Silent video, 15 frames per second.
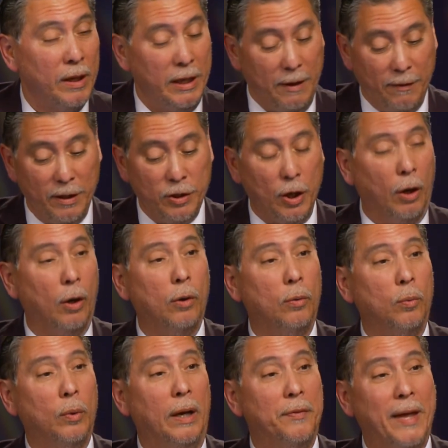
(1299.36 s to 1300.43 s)
Even
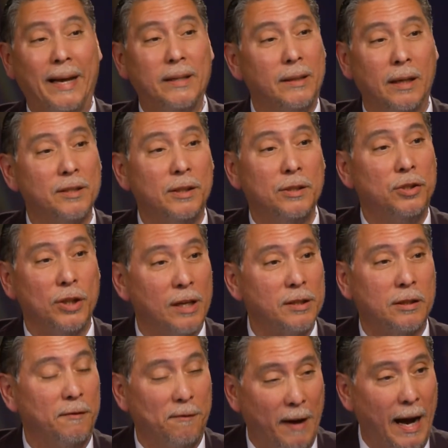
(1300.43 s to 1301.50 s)
though that
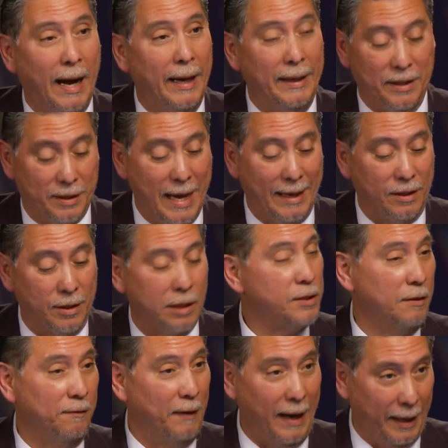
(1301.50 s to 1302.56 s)
is not
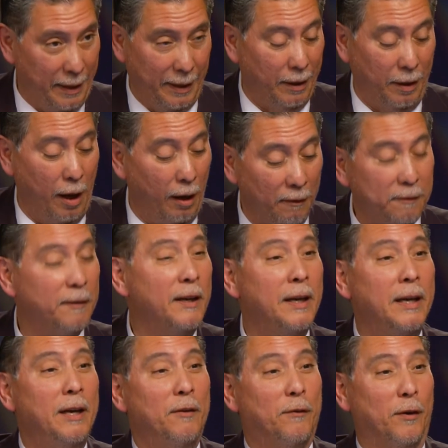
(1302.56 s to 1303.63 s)
justifying enough
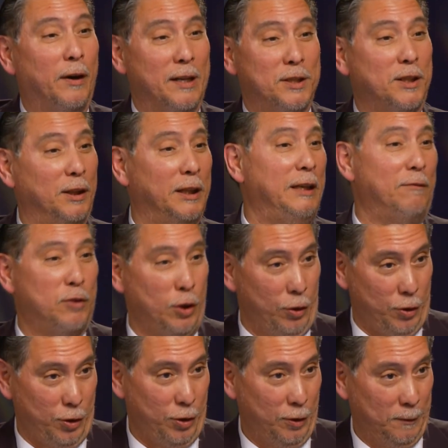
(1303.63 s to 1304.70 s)
for us to leave
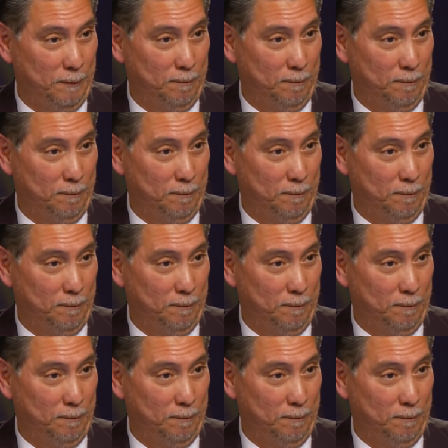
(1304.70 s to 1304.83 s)
church.